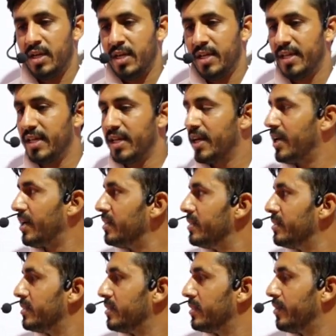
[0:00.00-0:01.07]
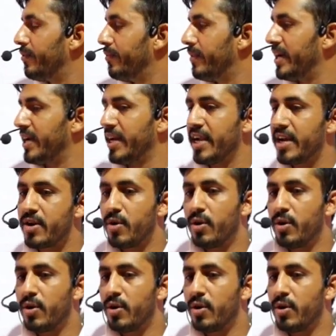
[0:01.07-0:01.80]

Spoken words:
Here we need